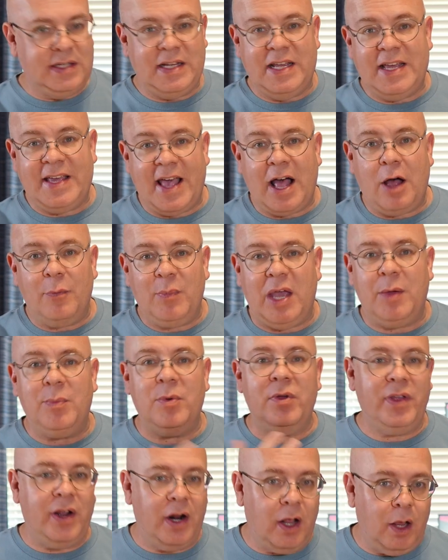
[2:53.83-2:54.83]
decal
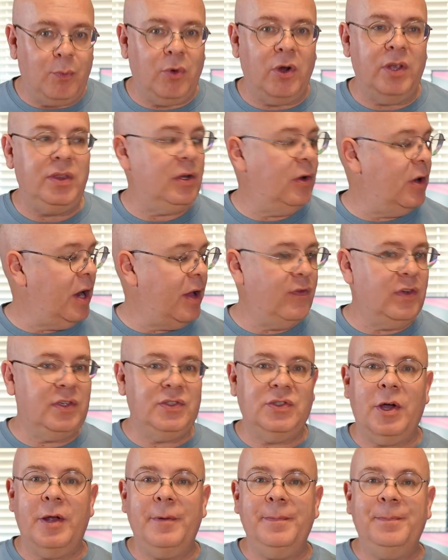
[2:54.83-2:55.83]
paper that I'll print the
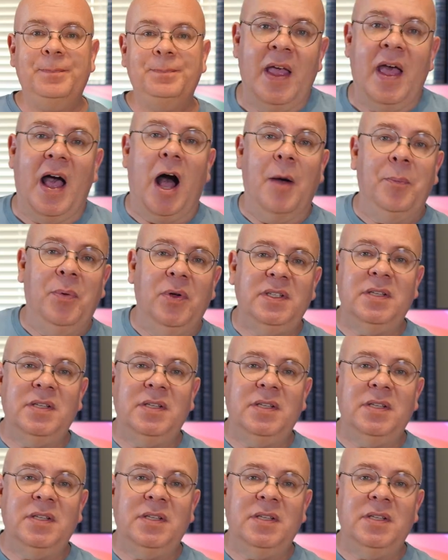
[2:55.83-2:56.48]
graphics on. I'll put